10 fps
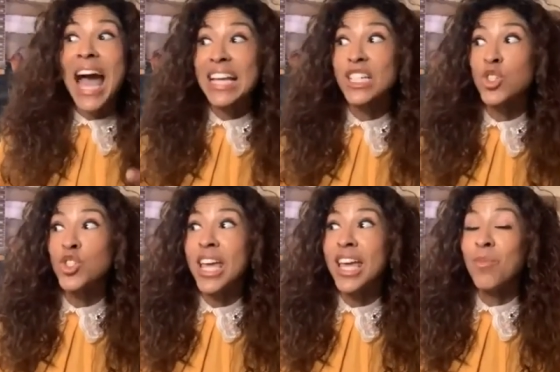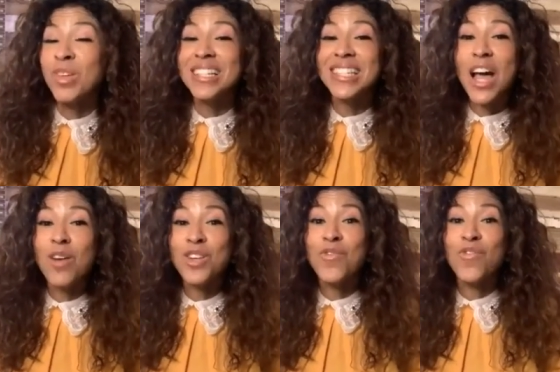I associate him with the
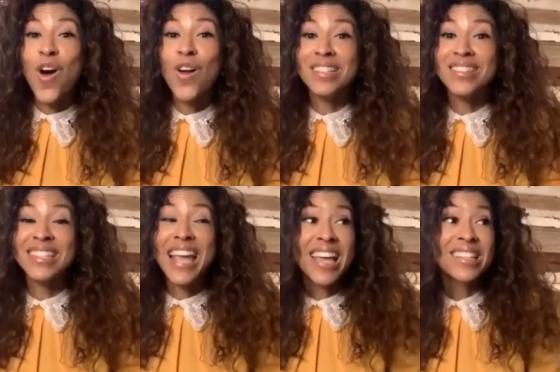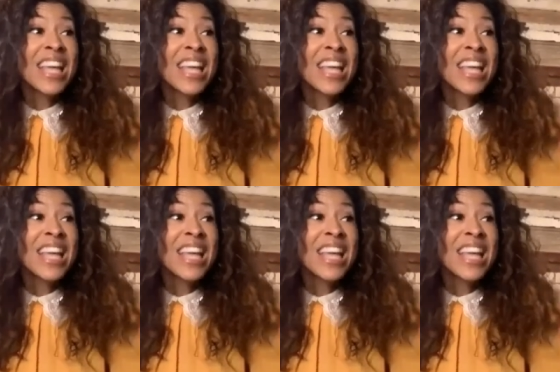sound of falling sand.